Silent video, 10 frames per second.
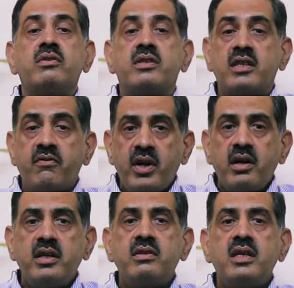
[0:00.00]

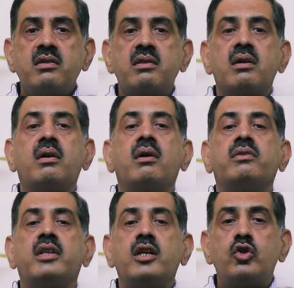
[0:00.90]
severe disease,
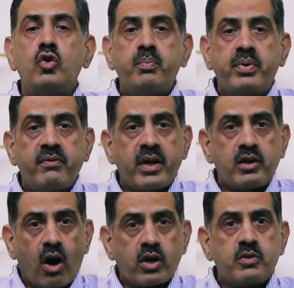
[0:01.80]
they do
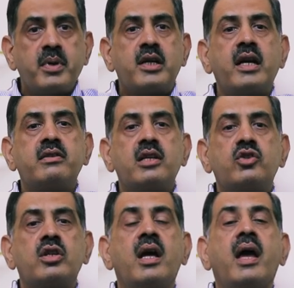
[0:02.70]
prevent
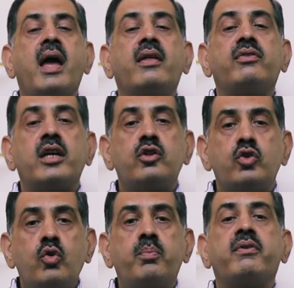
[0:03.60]
hospitalization, and they
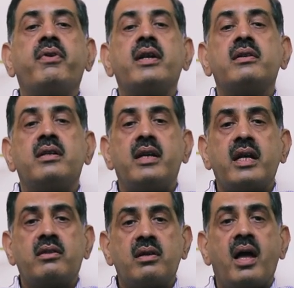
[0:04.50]
do prevent
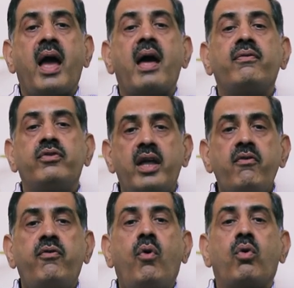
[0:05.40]
death. And
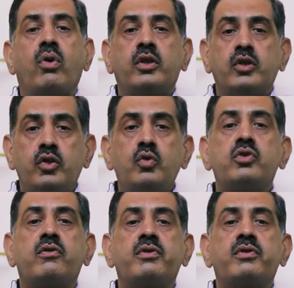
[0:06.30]
therefore, use